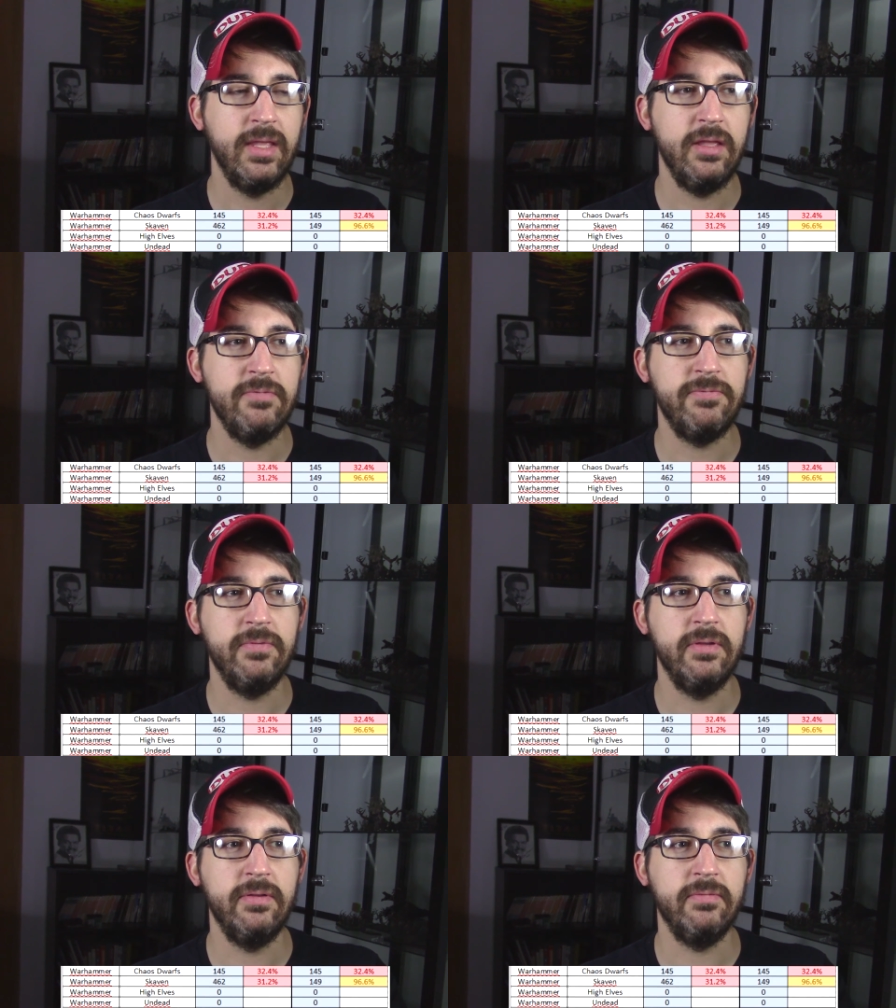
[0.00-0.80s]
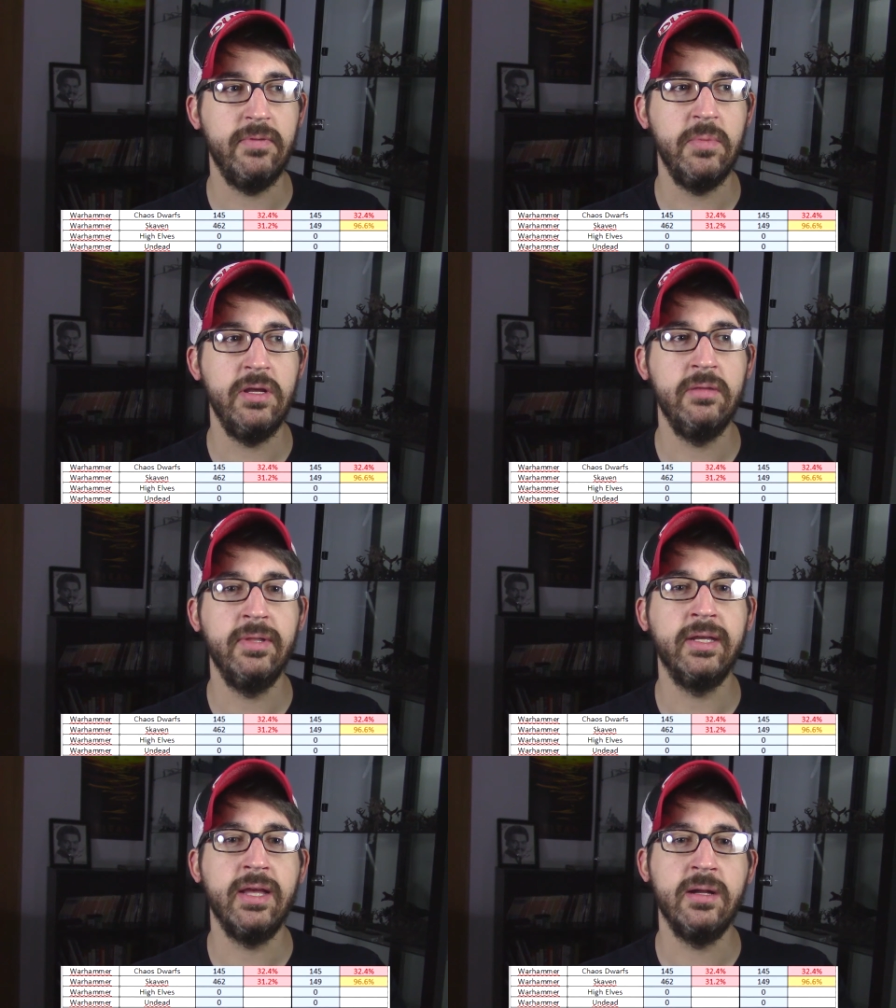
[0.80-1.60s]
if I'm gonna
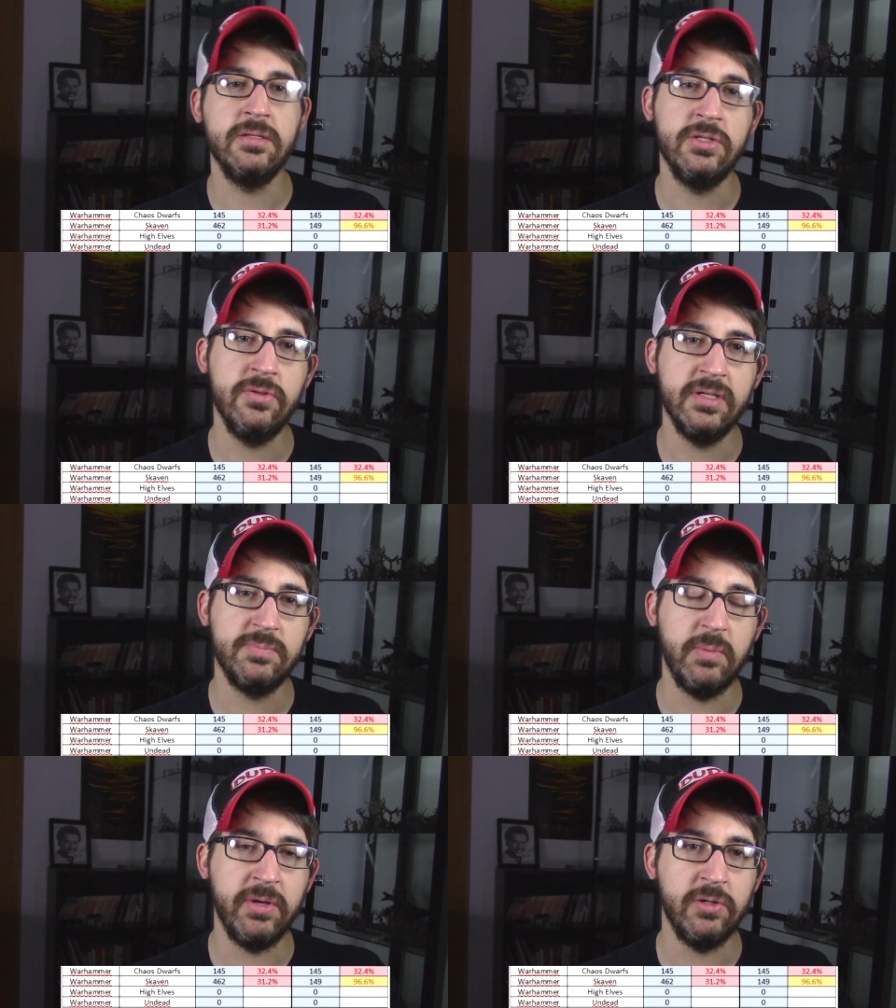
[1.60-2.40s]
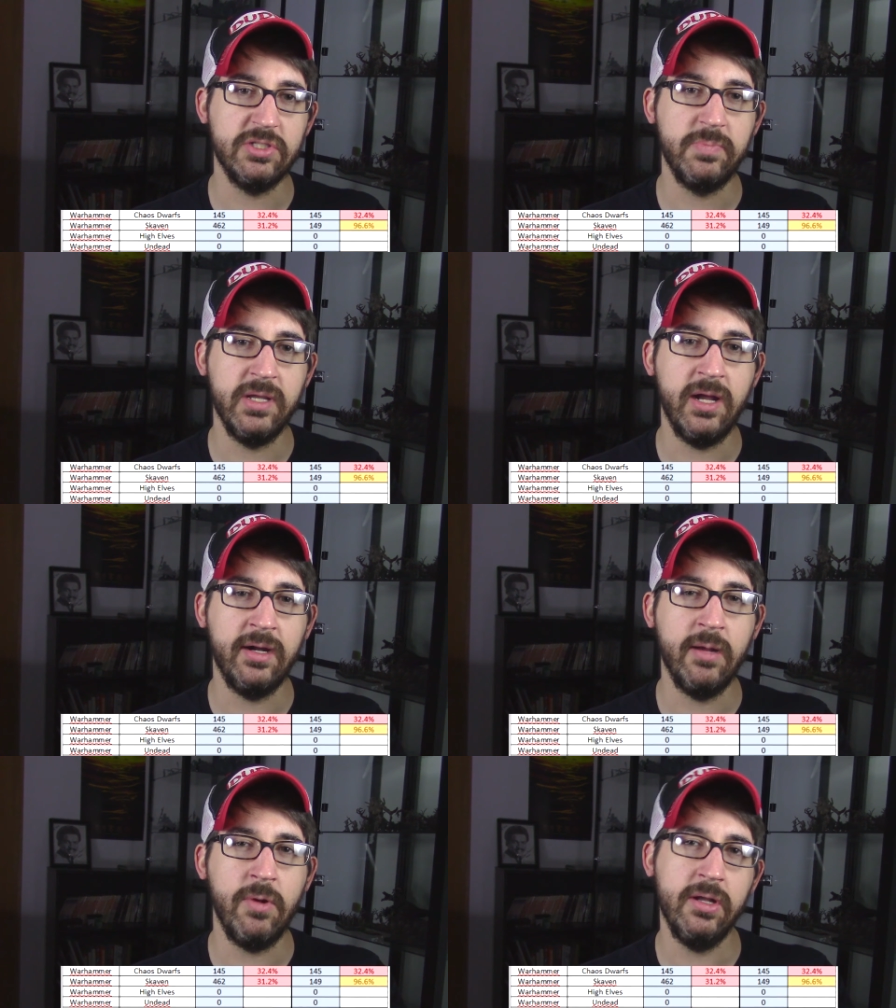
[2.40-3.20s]
like kind of do this, put my own spin on it,
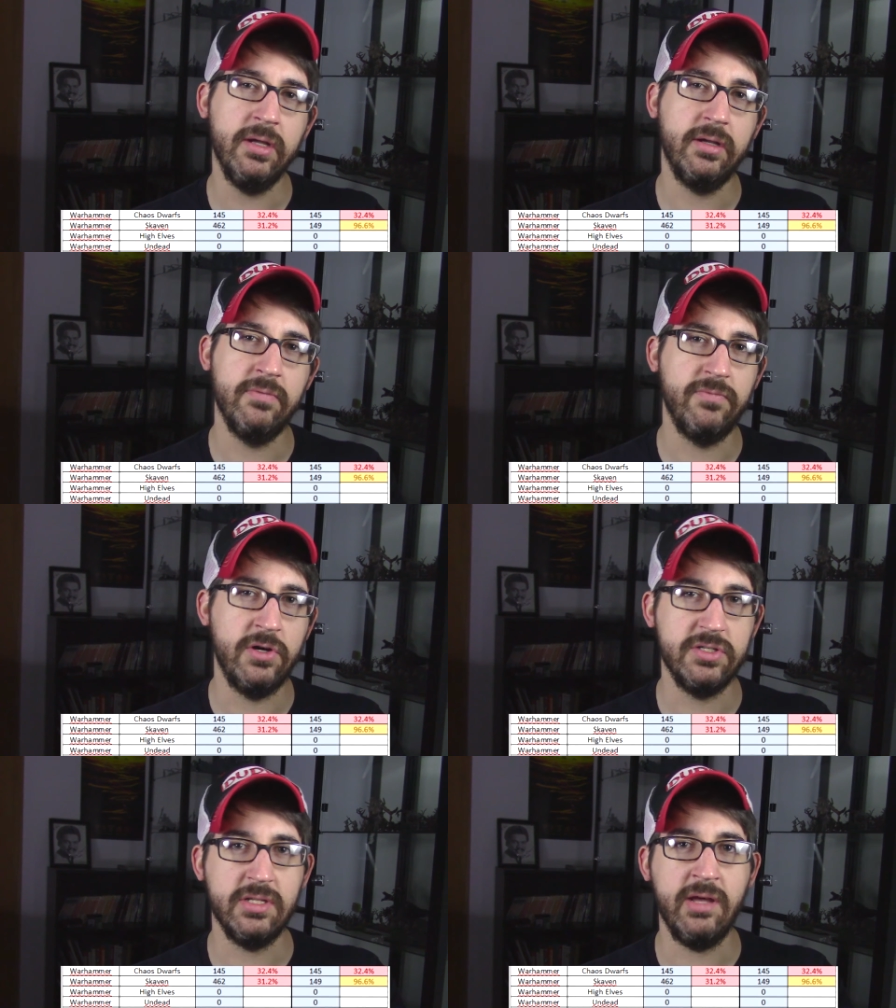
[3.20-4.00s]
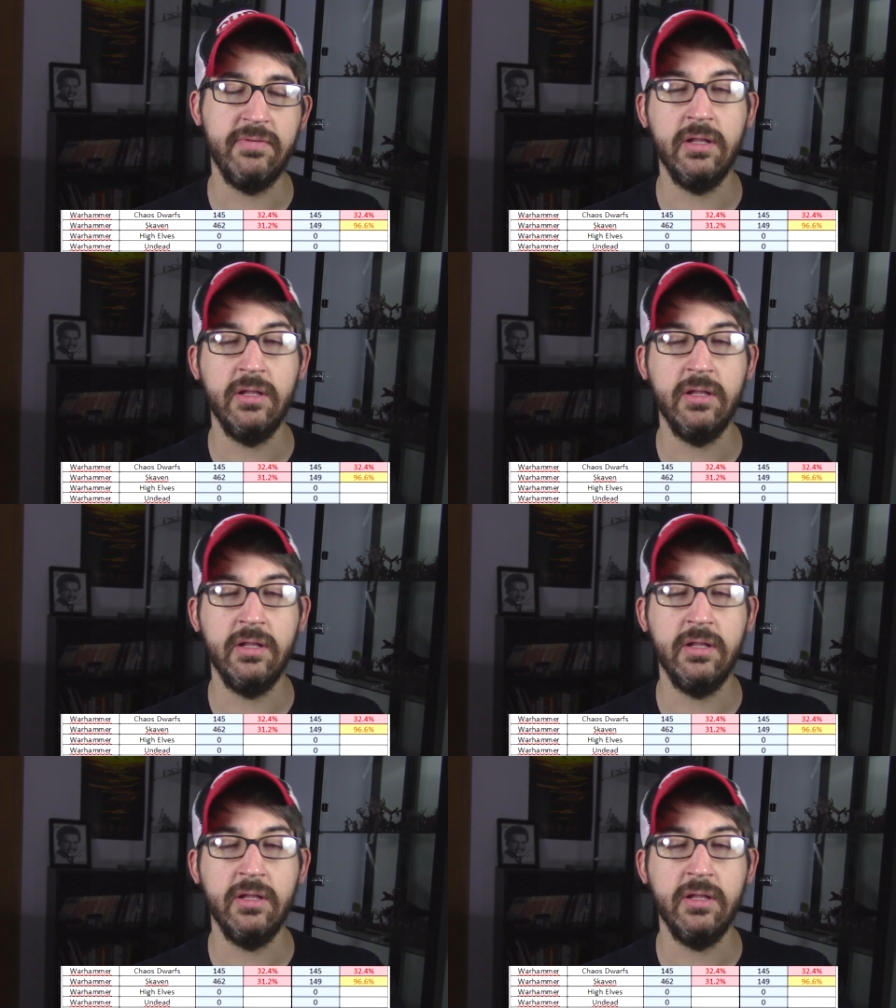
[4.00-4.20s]
I want to convert stuff.